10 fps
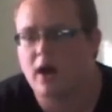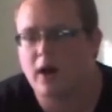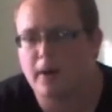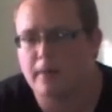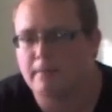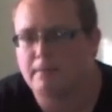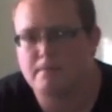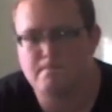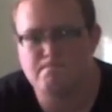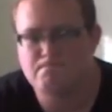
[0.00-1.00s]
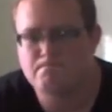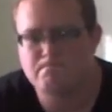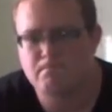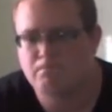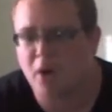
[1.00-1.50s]

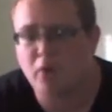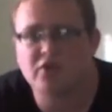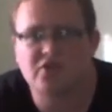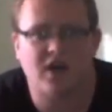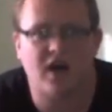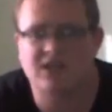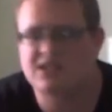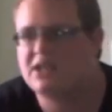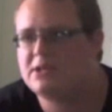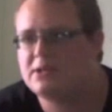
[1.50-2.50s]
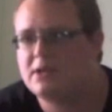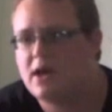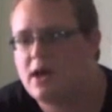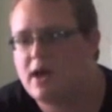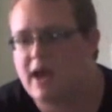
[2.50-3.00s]
Bonus content,
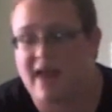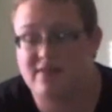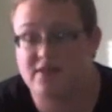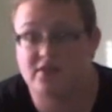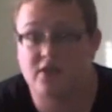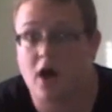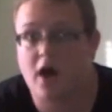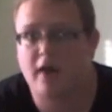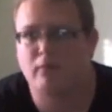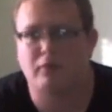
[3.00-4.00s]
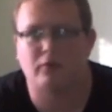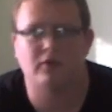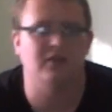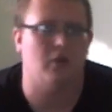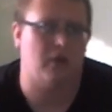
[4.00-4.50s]
at this time, we
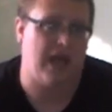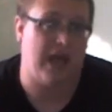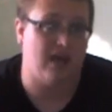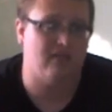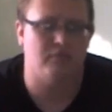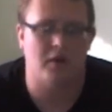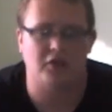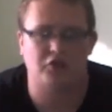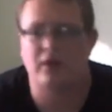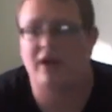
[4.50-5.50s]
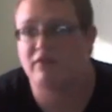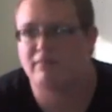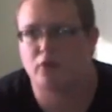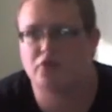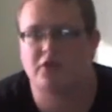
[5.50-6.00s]
really don't have much. We have the
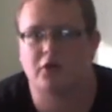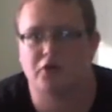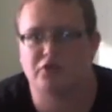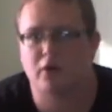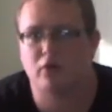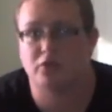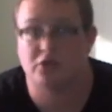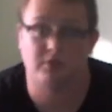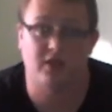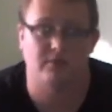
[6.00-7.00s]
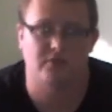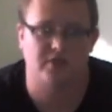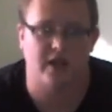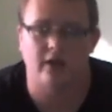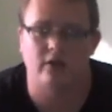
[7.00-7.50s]
Mercenaries mode, which has become
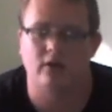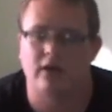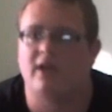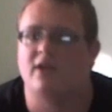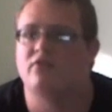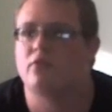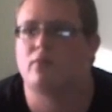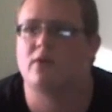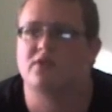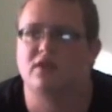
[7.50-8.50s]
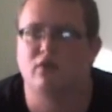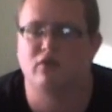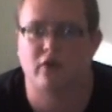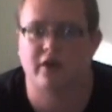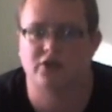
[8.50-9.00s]
standard, I guess, for the Resident Evil
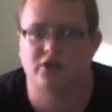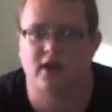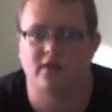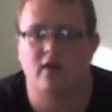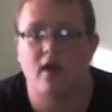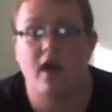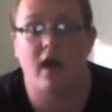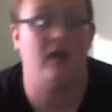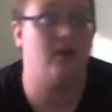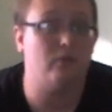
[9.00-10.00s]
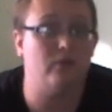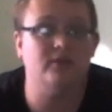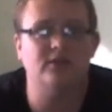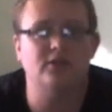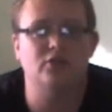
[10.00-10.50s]
franchise. And I
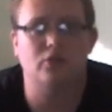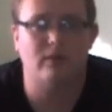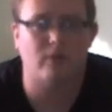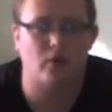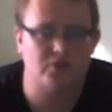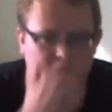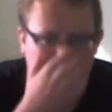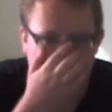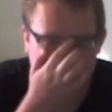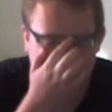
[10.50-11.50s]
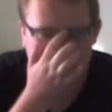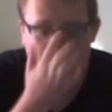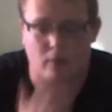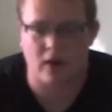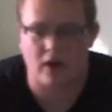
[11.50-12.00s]
really did enjoy Mercenaries this
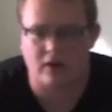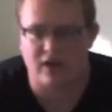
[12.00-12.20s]
time around.